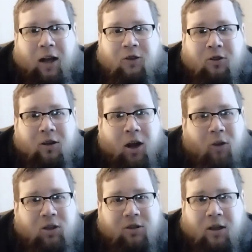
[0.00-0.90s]
And you
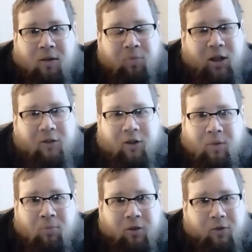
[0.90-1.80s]
know it's going to be a
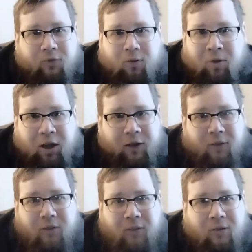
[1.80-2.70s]
great movie from
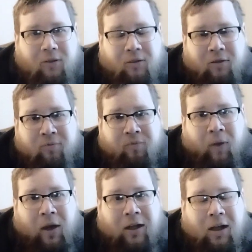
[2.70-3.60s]
here.
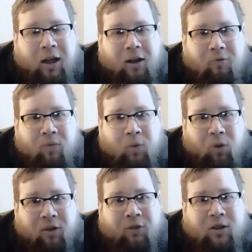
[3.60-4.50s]
When
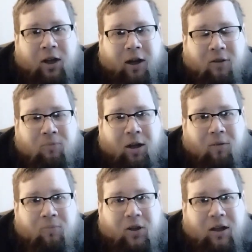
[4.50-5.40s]
one of his harem
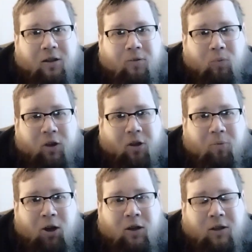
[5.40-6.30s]
comes in with a
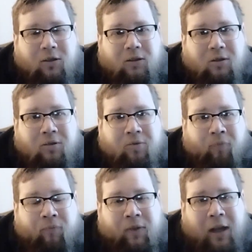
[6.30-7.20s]
book,
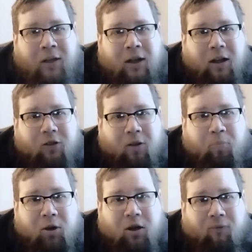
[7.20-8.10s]
the
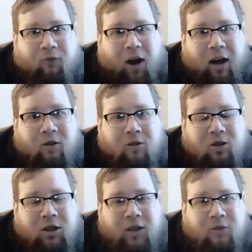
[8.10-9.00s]
Book of Fire,
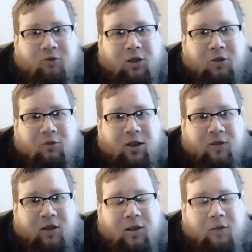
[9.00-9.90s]
she
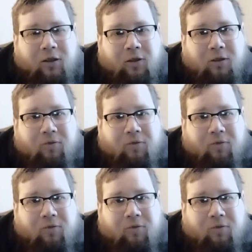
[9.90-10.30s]
introduces it.